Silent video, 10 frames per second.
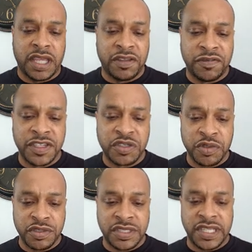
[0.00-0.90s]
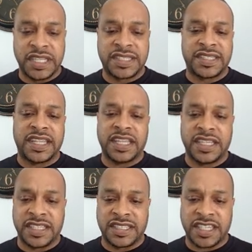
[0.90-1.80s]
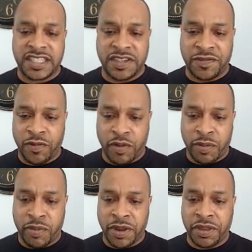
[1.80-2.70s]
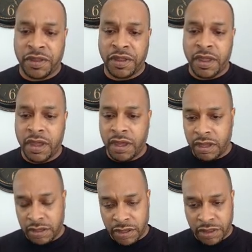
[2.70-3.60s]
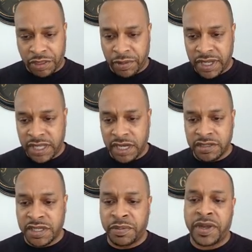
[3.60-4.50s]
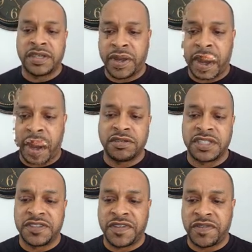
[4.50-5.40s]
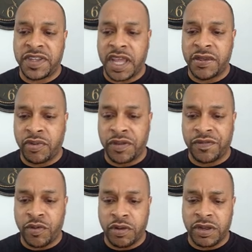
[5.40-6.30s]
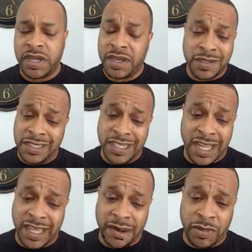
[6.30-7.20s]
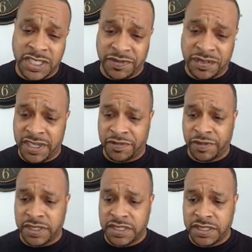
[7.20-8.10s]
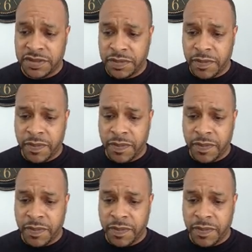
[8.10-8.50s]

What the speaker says: individuals in the Senate is 64.3 years compared to the House is 58.4, which is not that much of a difference.